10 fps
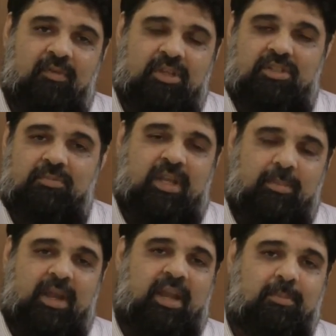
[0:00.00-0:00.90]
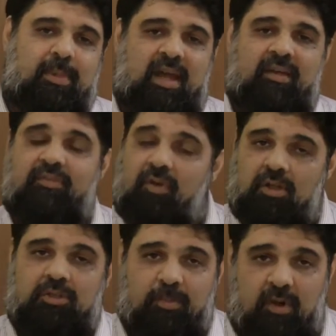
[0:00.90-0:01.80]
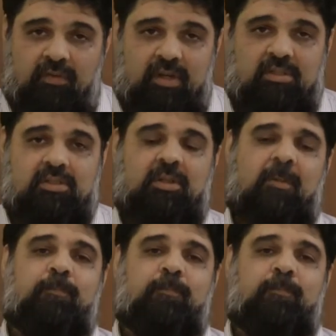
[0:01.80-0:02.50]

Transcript: which is being made by false prophets.